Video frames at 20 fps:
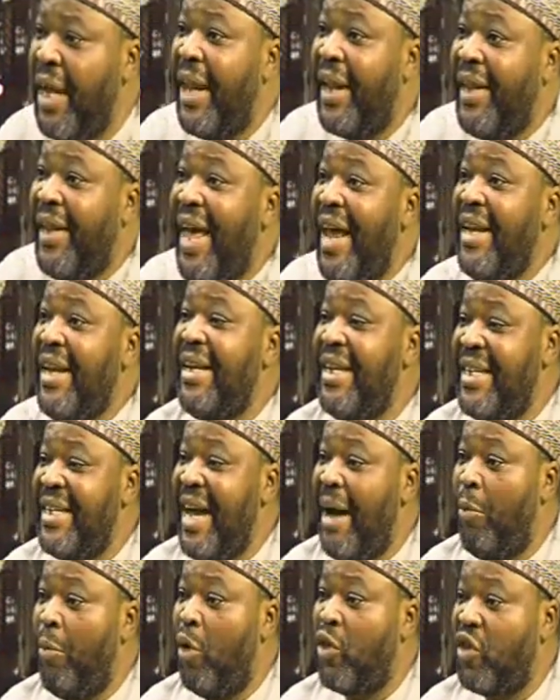then
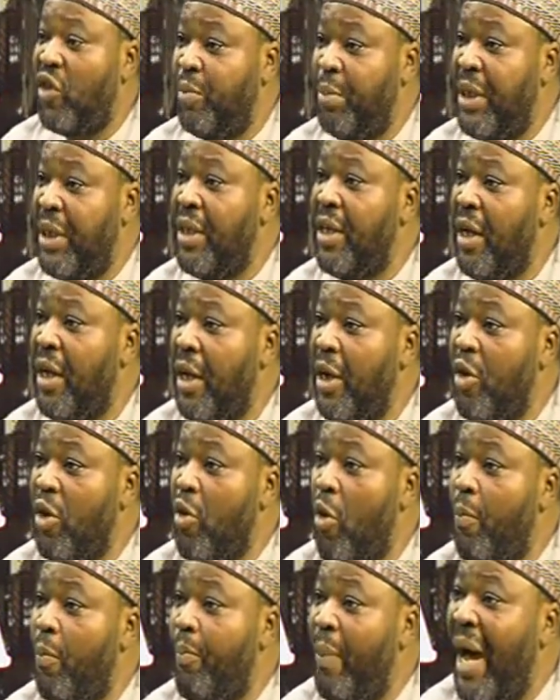there must be, you
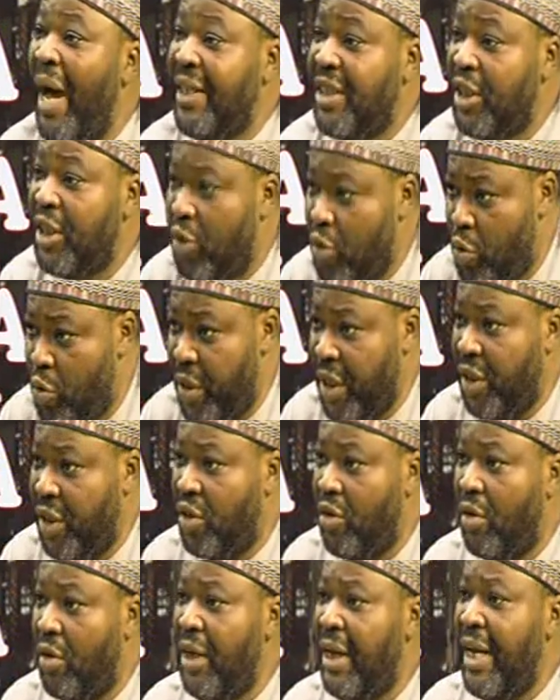know, party
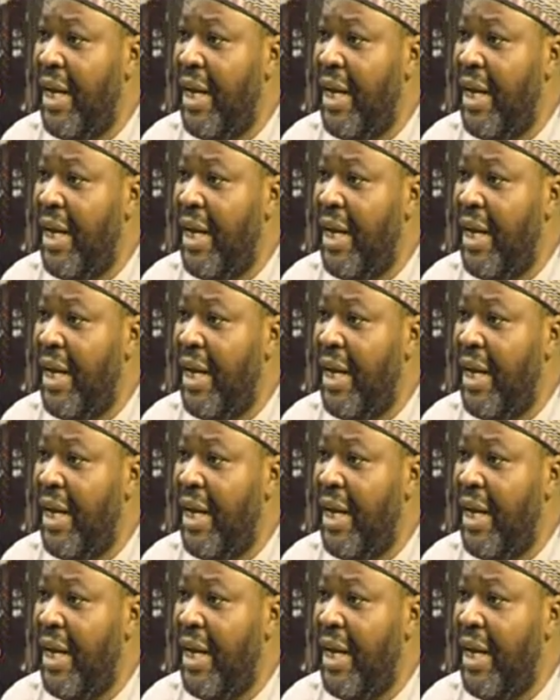cohesion,